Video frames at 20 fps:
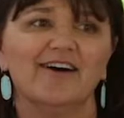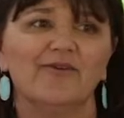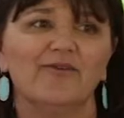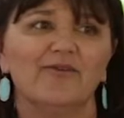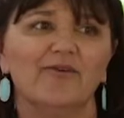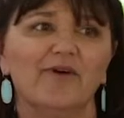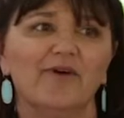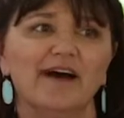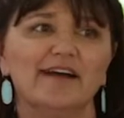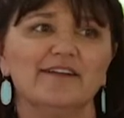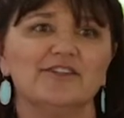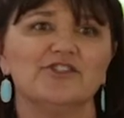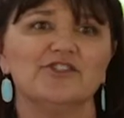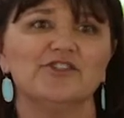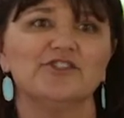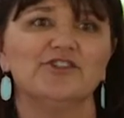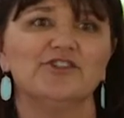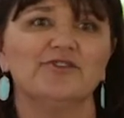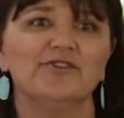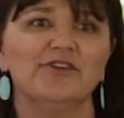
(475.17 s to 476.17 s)
What
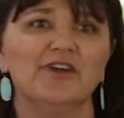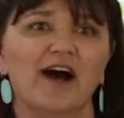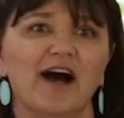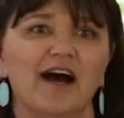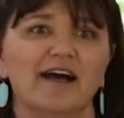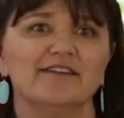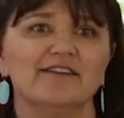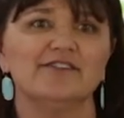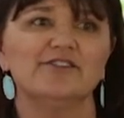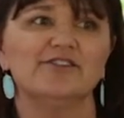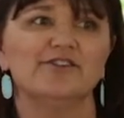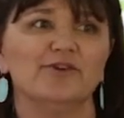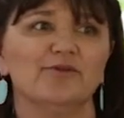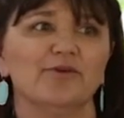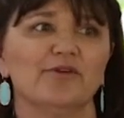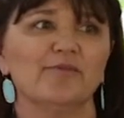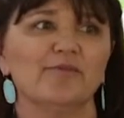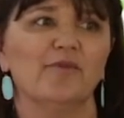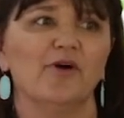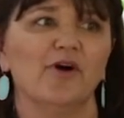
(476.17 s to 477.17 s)
should you not do
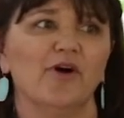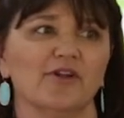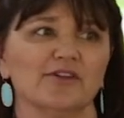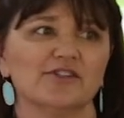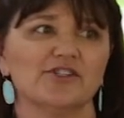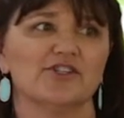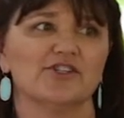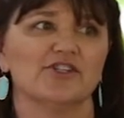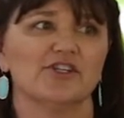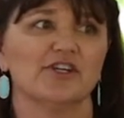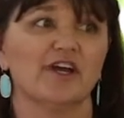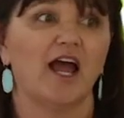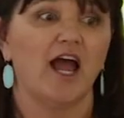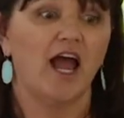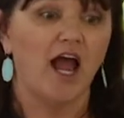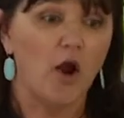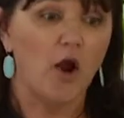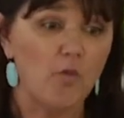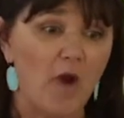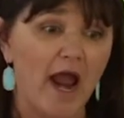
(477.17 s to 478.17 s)
with mulch?
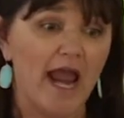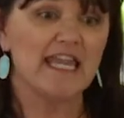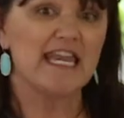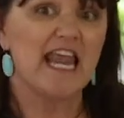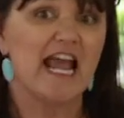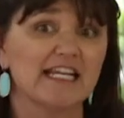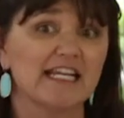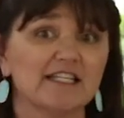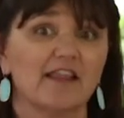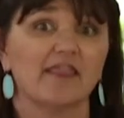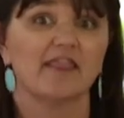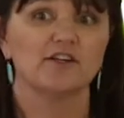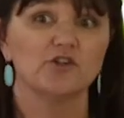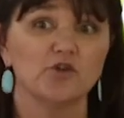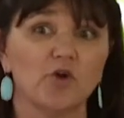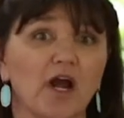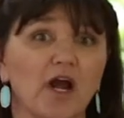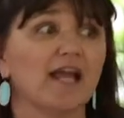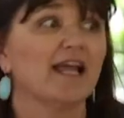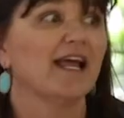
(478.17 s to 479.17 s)

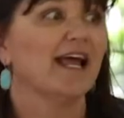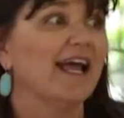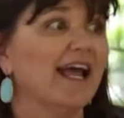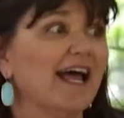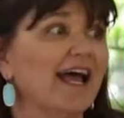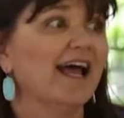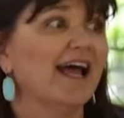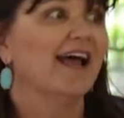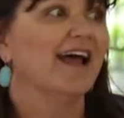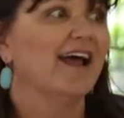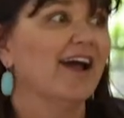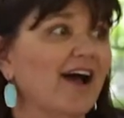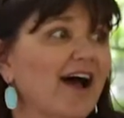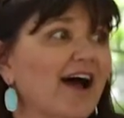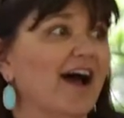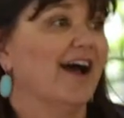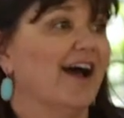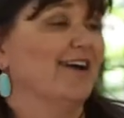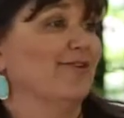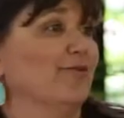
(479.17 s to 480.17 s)
Right next to the
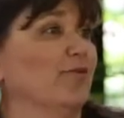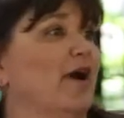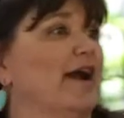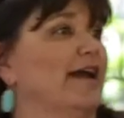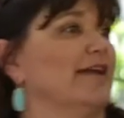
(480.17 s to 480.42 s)
tree.